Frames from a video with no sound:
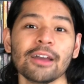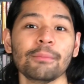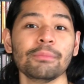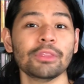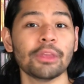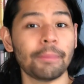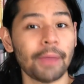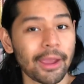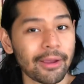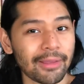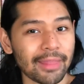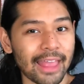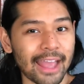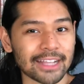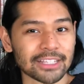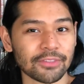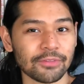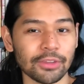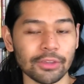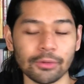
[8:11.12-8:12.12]
The
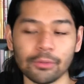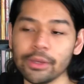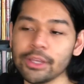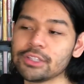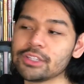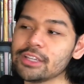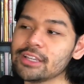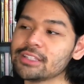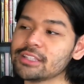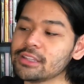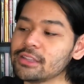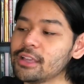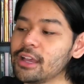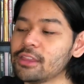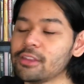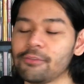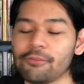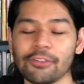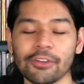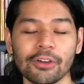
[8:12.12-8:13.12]
Parallax View, which is
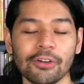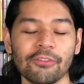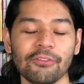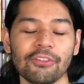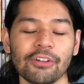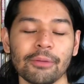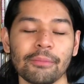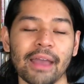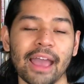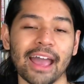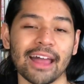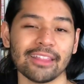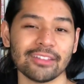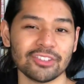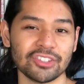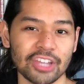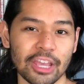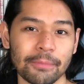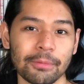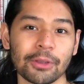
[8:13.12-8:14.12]
another film from Alan
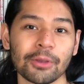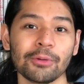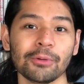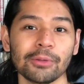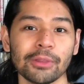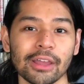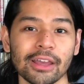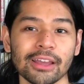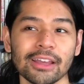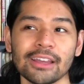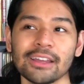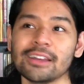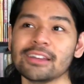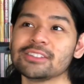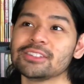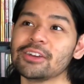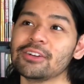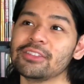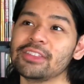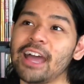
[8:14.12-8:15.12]
J. Pakula.
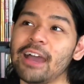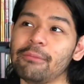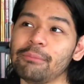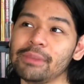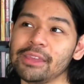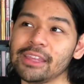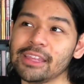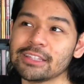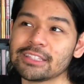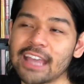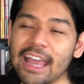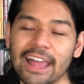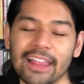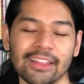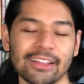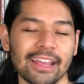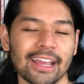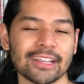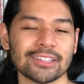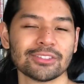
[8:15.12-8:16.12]
So that means
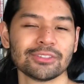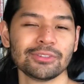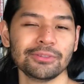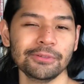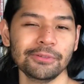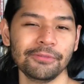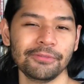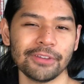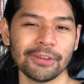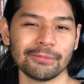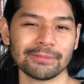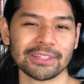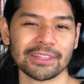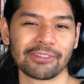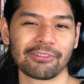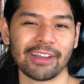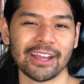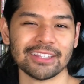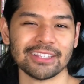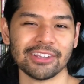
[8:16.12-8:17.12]
Alan has two films in the
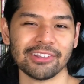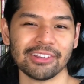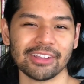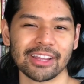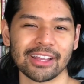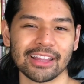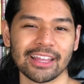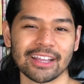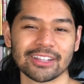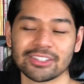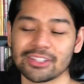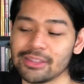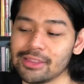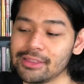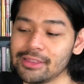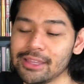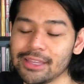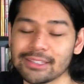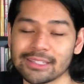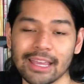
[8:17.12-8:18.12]
Criterion
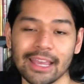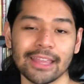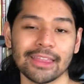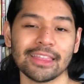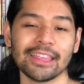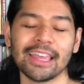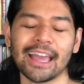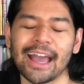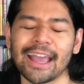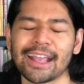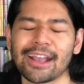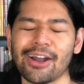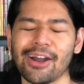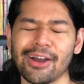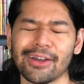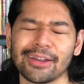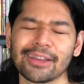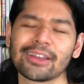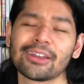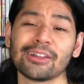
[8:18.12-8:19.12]
Collection, this and the
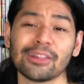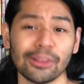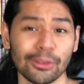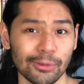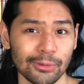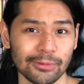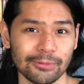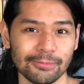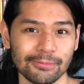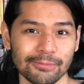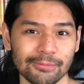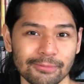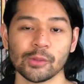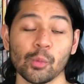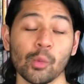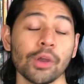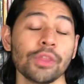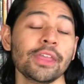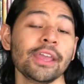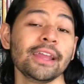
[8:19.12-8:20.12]
iconic Clute.
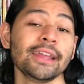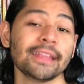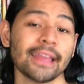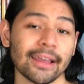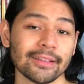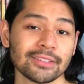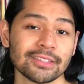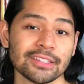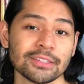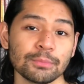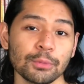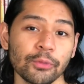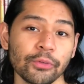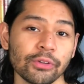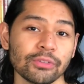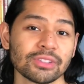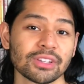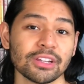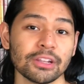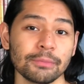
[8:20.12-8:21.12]
When they announced this movie
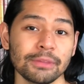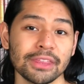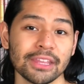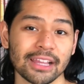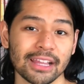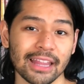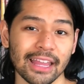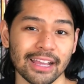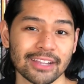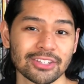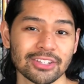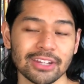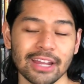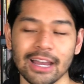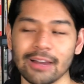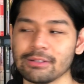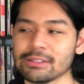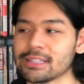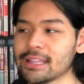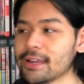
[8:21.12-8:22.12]
was going to be in the collection,
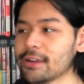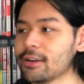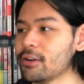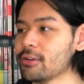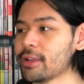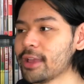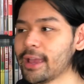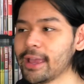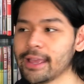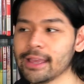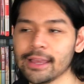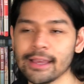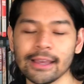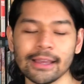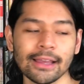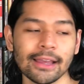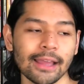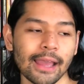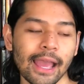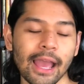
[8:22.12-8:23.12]
I was like, okay,
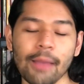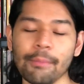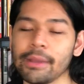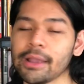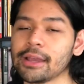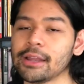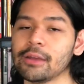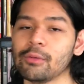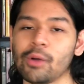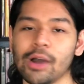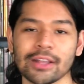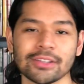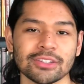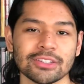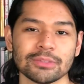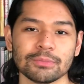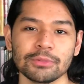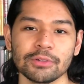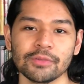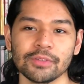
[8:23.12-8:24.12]
how am I going to watch
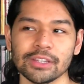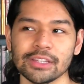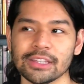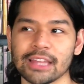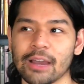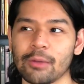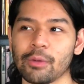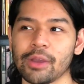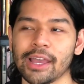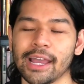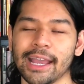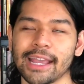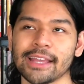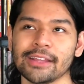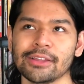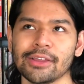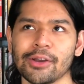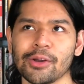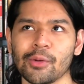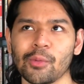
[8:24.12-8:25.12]
this movie? That way I can
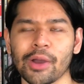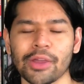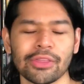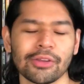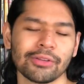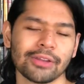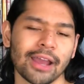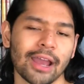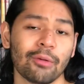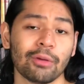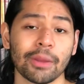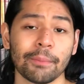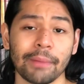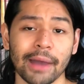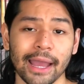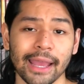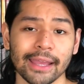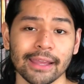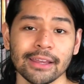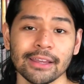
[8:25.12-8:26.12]
know whether or not I want to
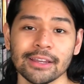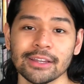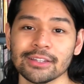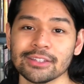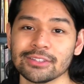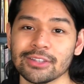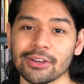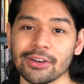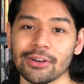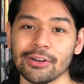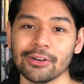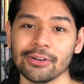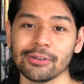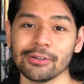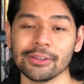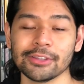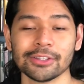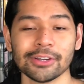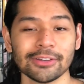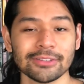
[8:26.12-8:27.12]
buy it. So
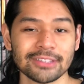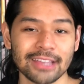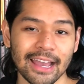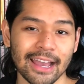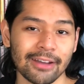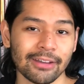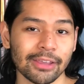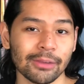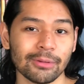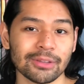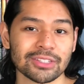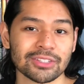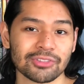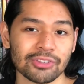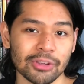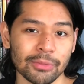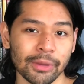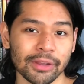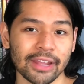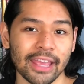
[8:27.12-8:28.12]
it turns out it was
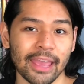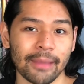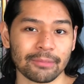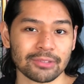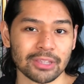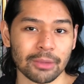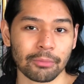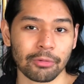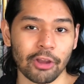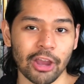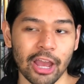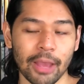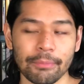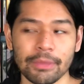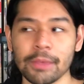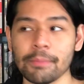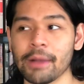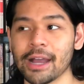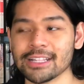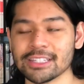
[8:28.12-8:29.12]
streaming on Amazon Prime.
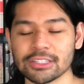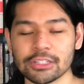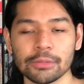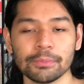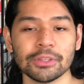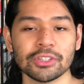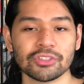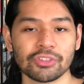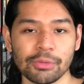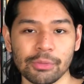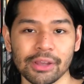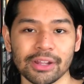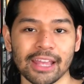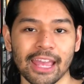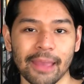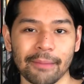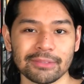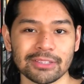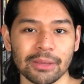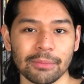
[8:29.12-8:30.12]
It might still be streaming on
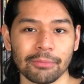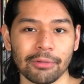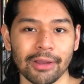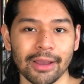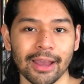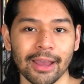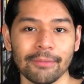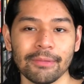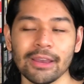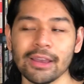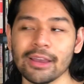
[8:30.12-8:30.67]
Amazon Prime,